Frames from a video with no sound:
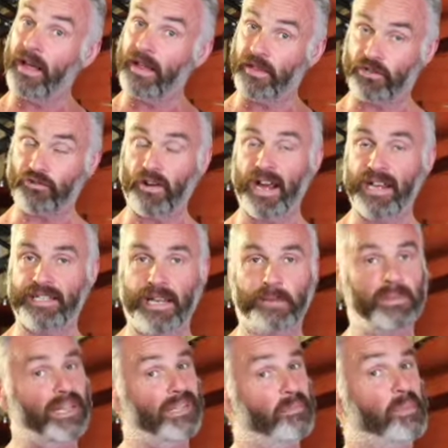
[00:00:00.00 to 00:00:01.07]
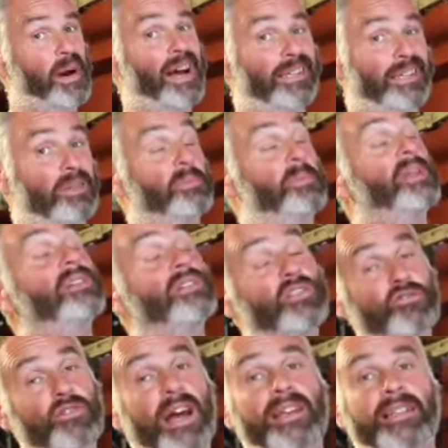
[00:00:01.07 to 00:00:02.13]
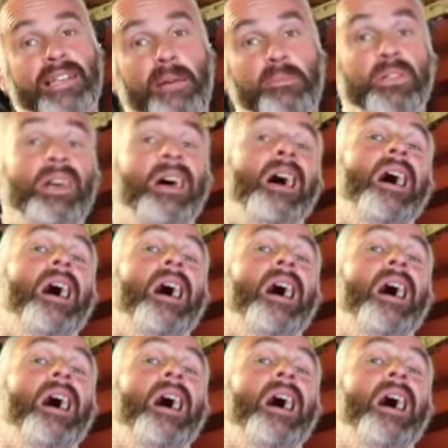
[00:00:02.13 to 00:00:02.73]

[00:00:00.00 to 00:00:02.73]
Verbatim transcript: the triceps as the biceps because the triceps